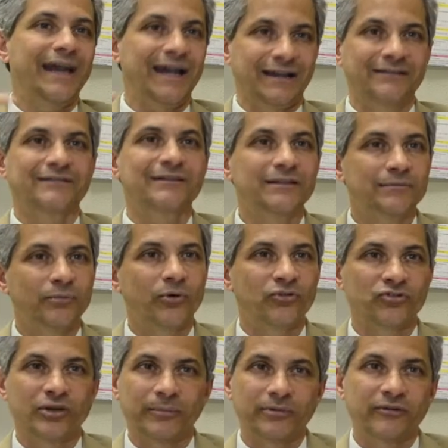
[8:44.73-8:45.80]
excellent
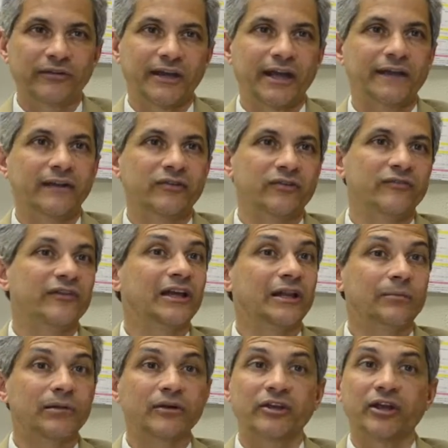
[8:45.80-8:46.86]
postoperative care that's
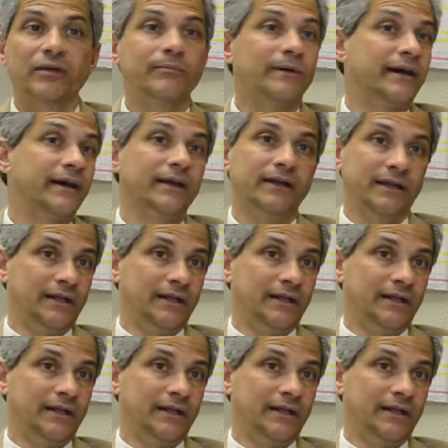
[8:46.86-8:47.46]
available here by